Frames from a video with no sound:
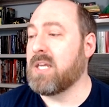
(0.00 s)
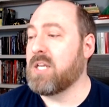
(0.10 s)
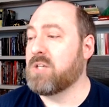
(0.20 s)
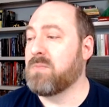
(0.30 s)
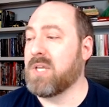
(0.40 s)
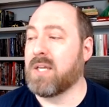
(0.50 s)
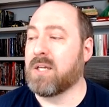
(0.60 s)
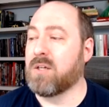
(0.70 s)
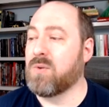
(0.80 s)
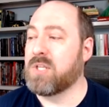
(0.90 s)
each
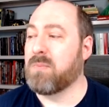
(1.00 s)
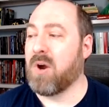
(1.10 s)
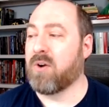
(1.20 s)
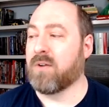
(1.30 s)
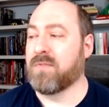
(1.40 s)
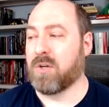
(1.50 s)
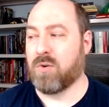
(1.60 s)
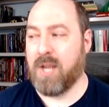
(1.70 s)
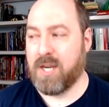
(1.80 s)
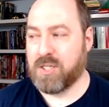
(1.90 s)
being who is part of the
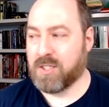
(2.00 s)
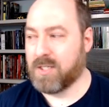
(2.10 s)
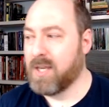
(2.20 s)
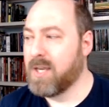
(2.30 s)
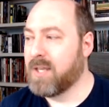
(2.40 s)
creation.